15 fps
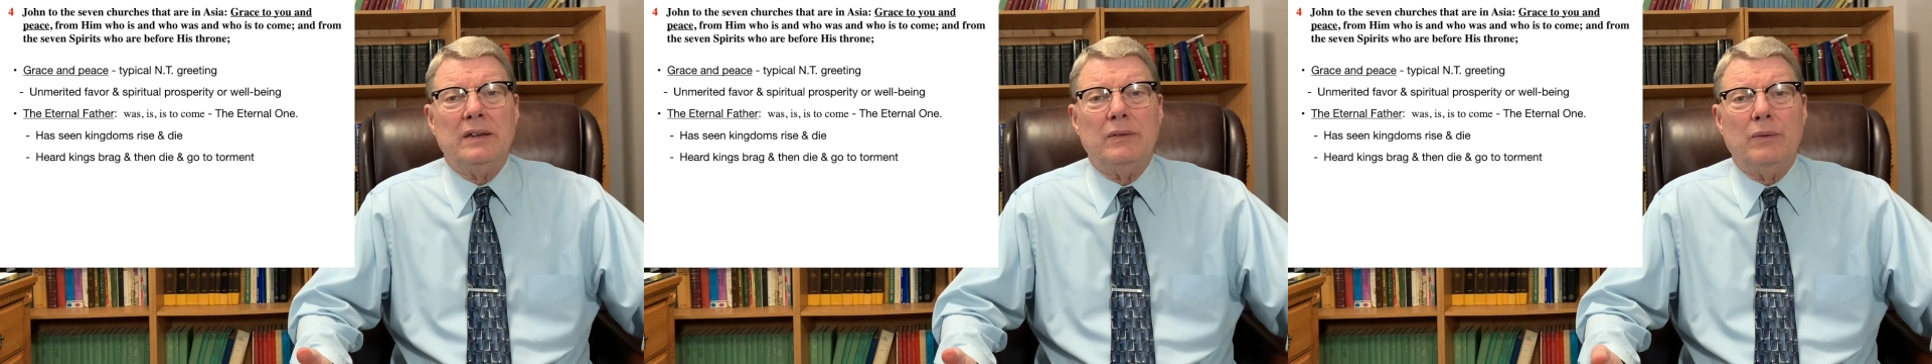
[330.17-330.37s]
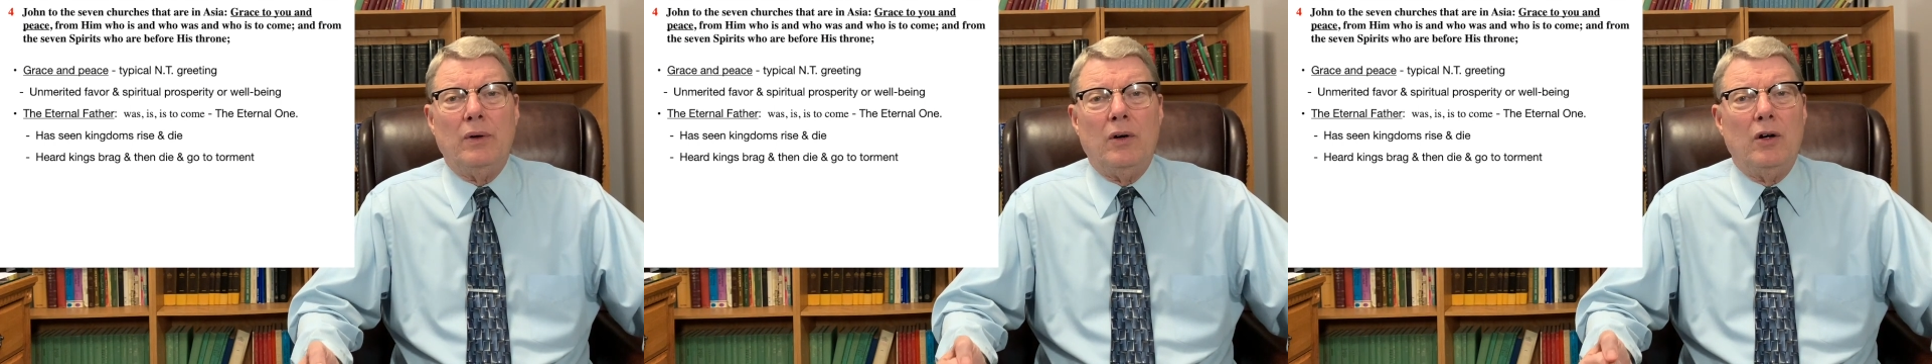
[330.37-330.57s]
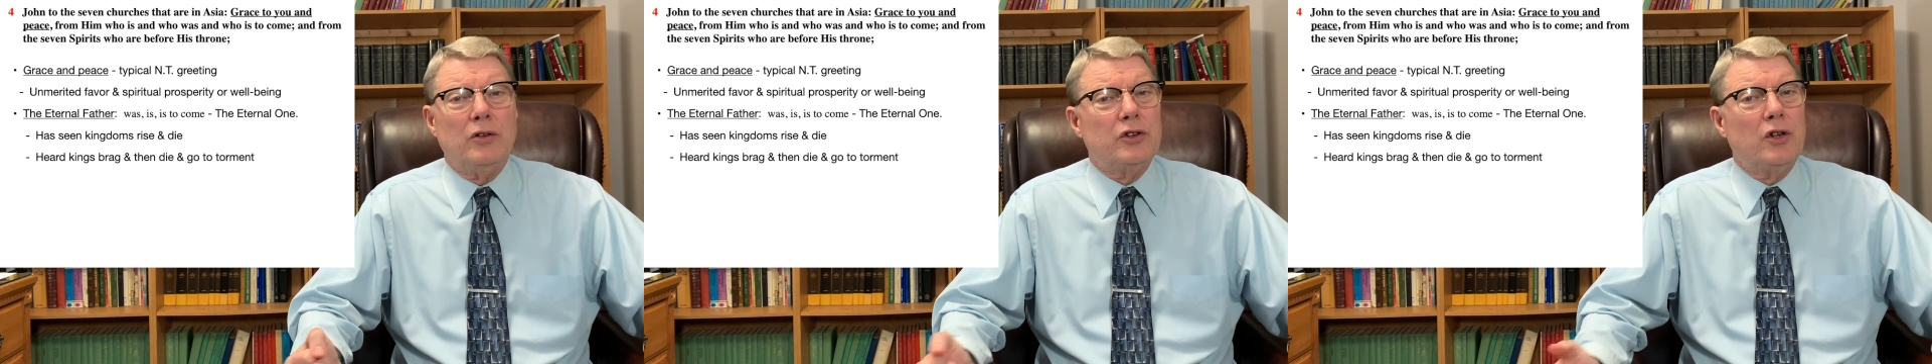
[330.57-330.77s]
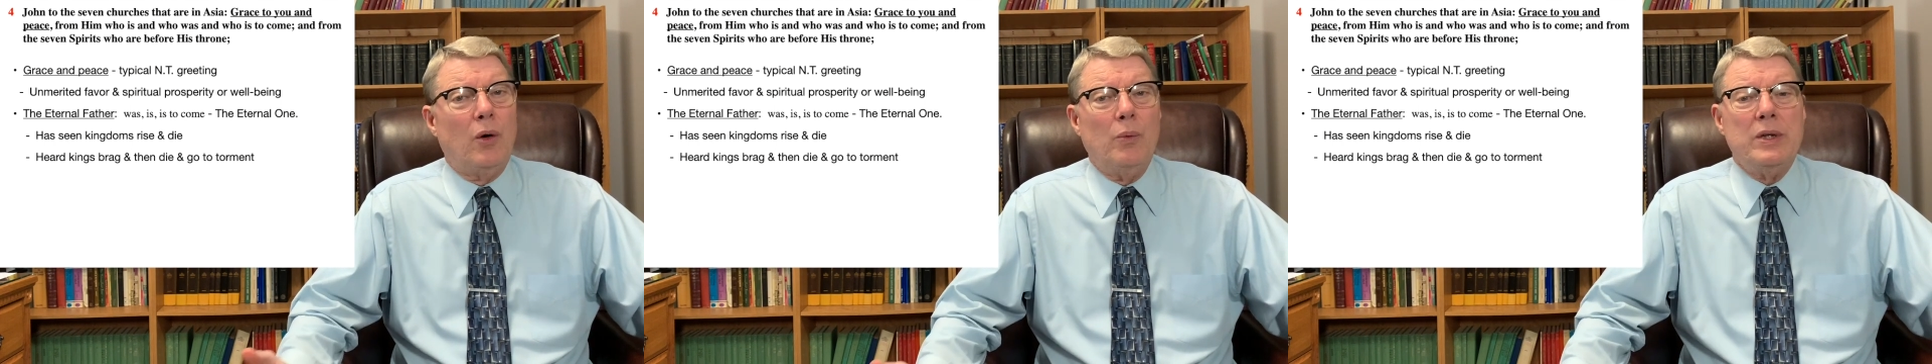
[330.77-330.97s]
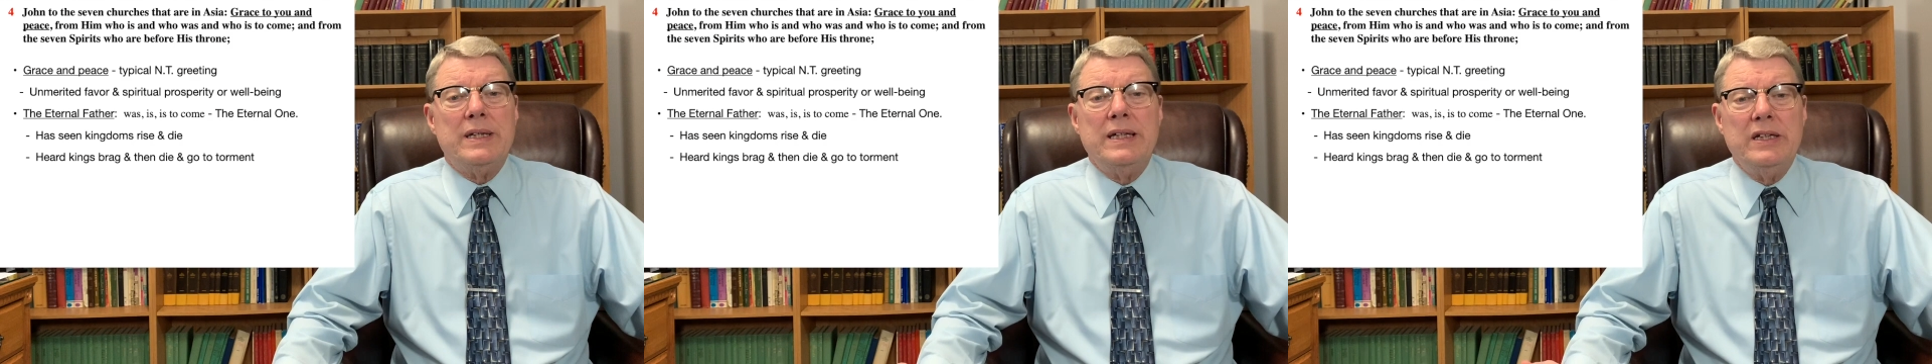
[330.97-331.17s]
also
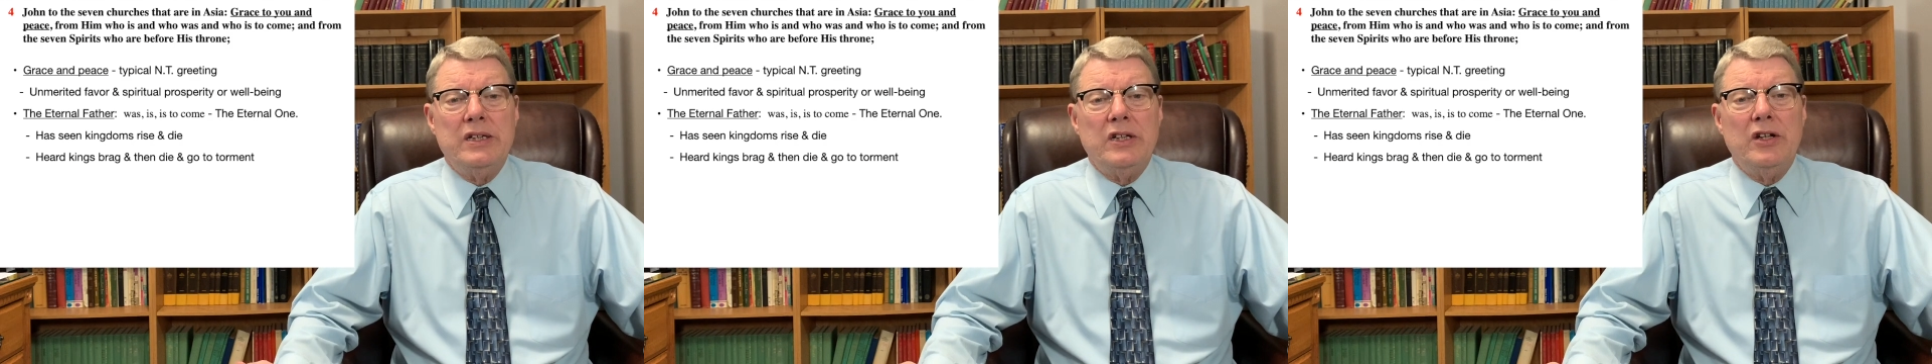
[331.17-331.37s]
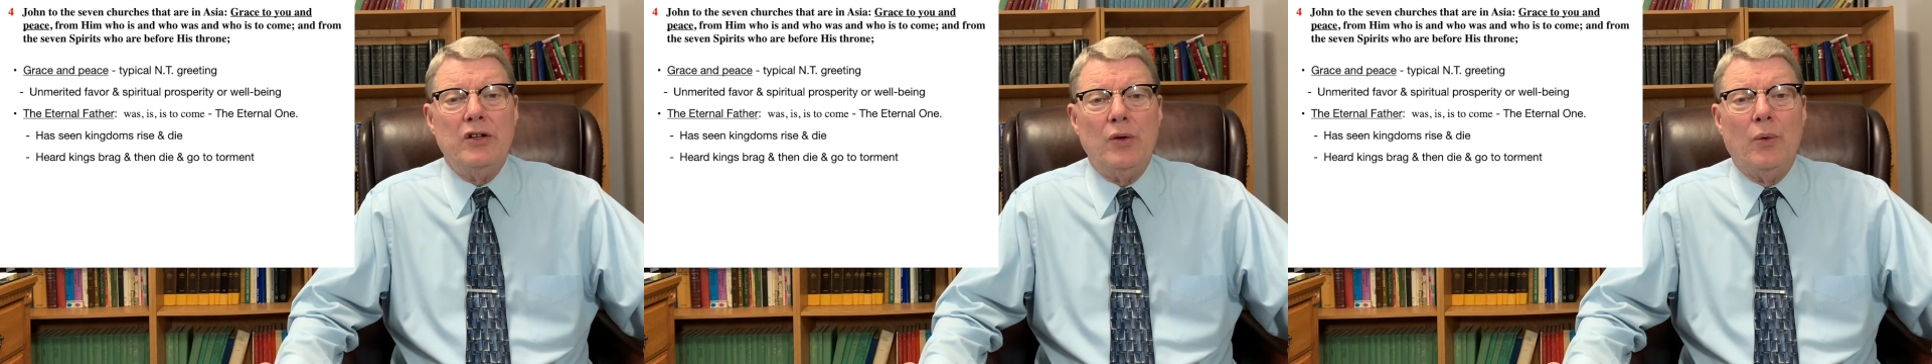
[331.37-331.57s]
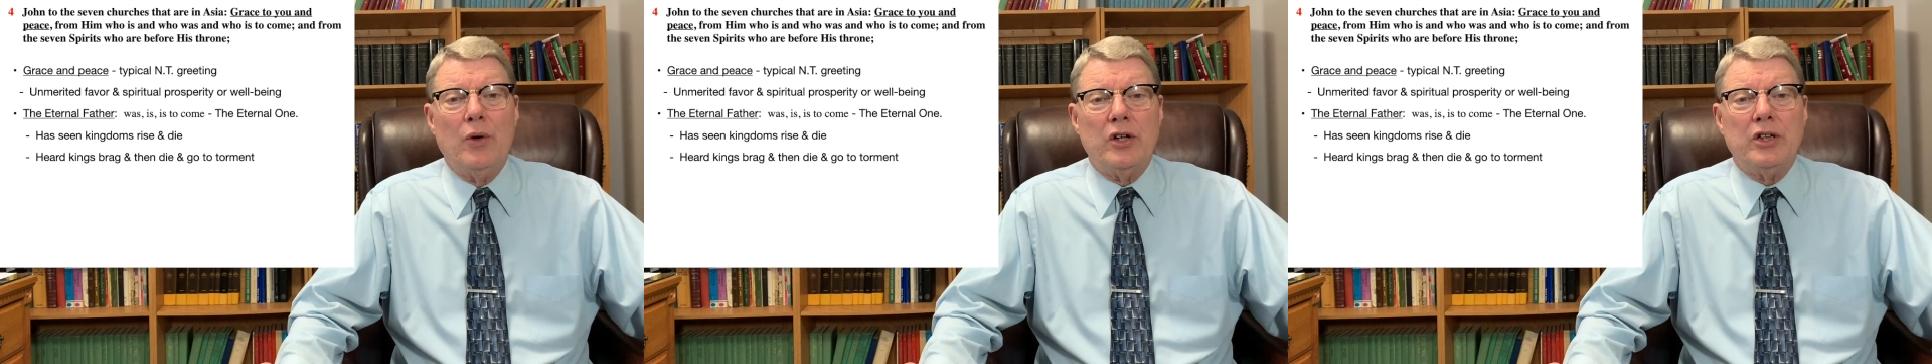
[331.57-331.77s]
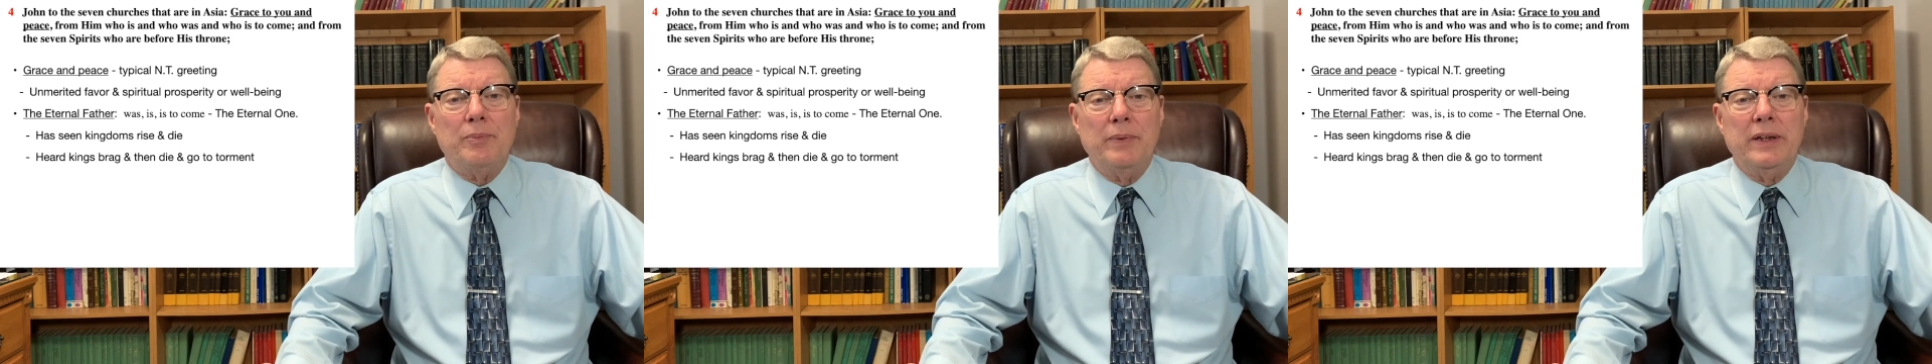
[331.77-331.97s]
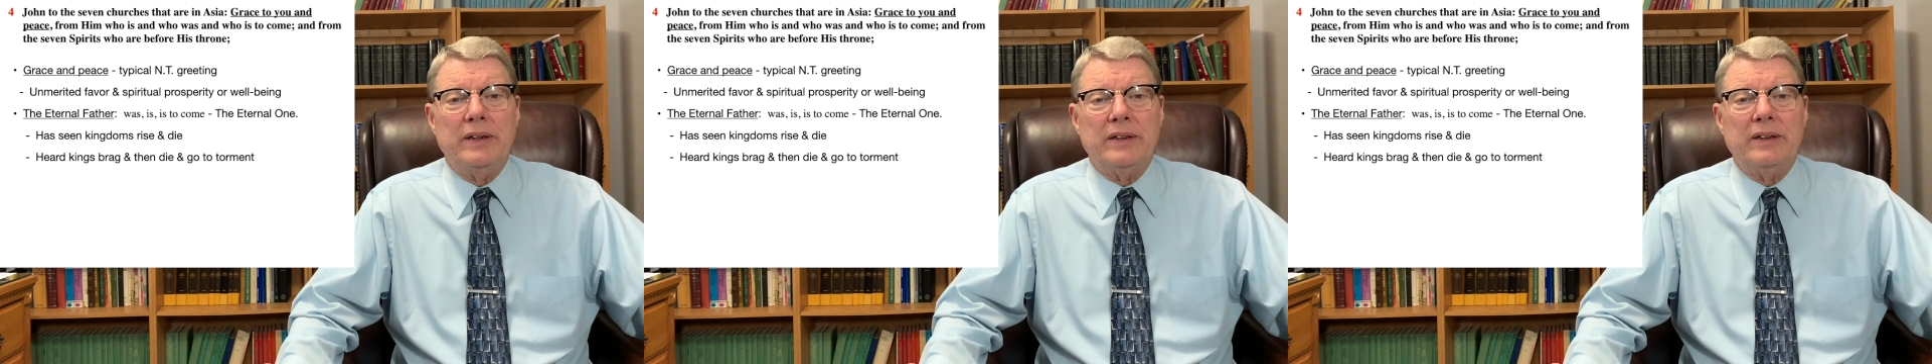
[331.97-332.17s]
with his
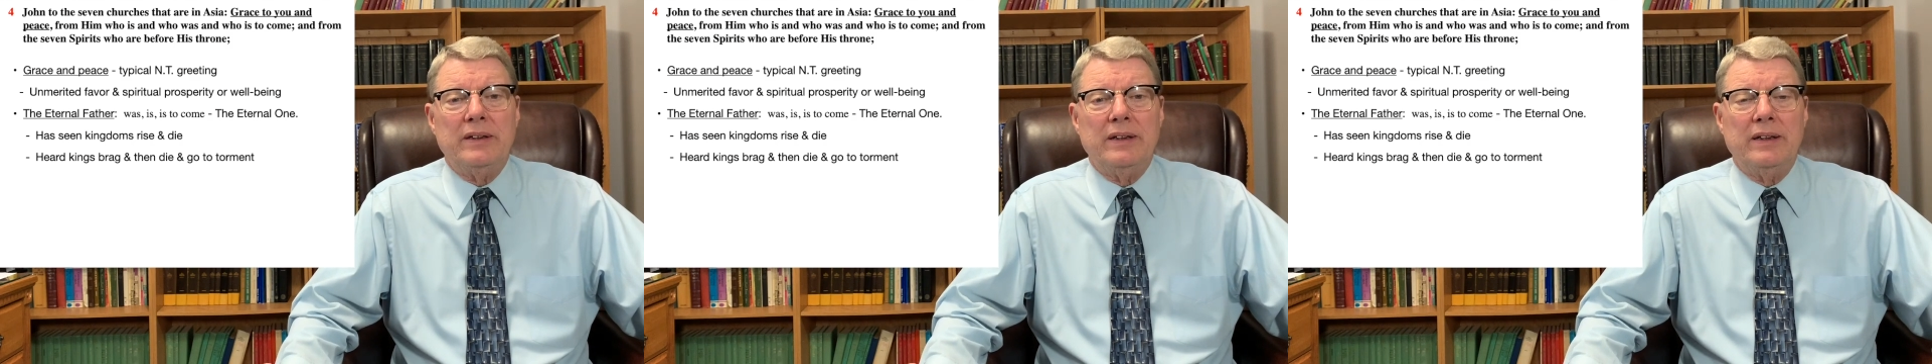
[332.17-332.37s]
endorsement,